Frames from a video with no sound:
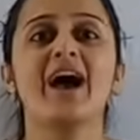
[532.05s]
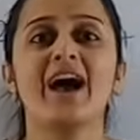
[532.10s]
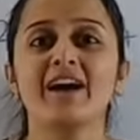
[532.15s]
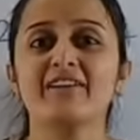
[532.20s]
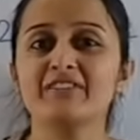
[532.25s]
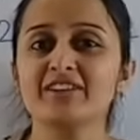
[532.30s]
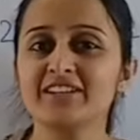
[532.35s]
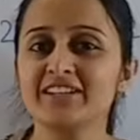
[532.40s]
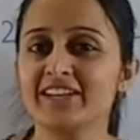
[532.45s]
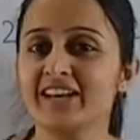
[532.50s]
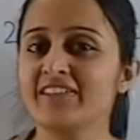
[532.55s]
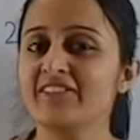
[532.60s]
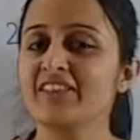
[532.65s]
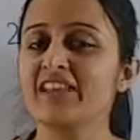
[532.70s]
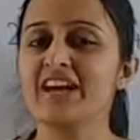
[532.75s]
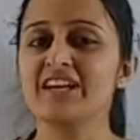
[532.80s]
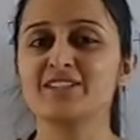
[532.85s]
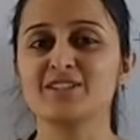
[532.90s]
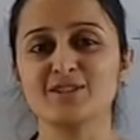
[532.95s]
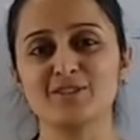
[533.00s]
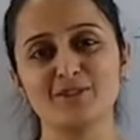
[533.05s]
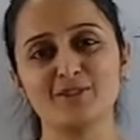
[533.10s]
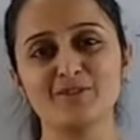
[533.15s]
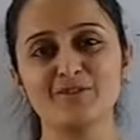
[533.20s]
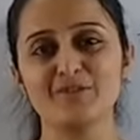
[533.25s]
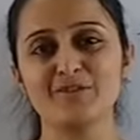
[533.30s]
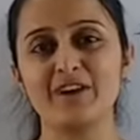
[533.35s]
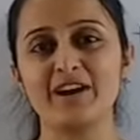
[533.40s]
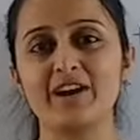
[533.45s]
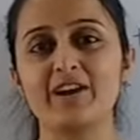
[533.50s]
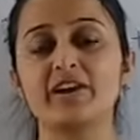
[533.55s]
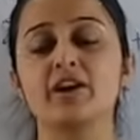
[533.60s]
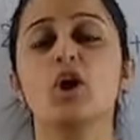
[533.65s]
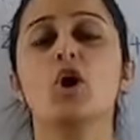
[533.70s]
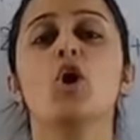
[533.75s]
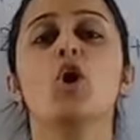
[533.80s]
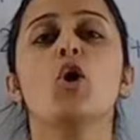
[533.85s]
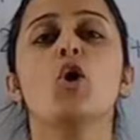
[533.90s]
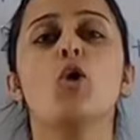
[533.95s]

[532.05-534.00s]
haven't done that so far.